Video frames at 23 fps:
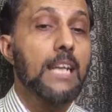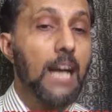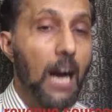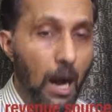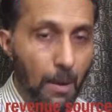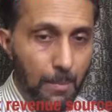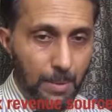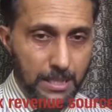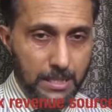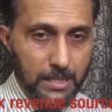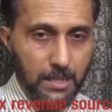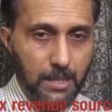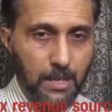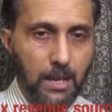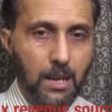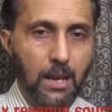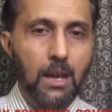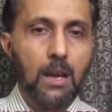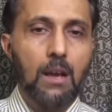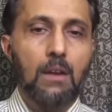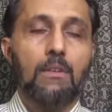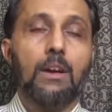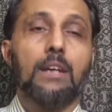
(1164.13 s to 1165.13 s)
government.
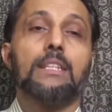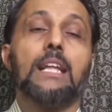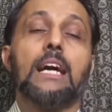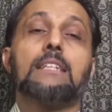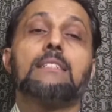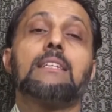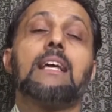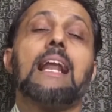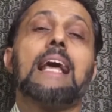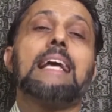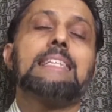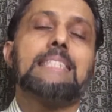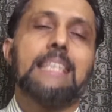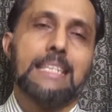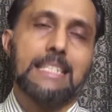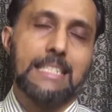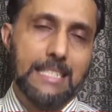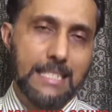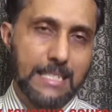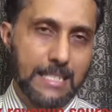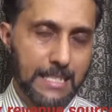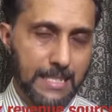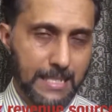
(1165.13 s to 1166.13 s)
That's a
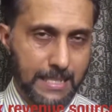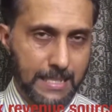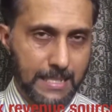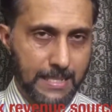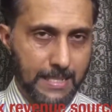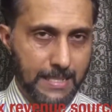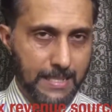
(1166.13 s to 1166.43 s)
license.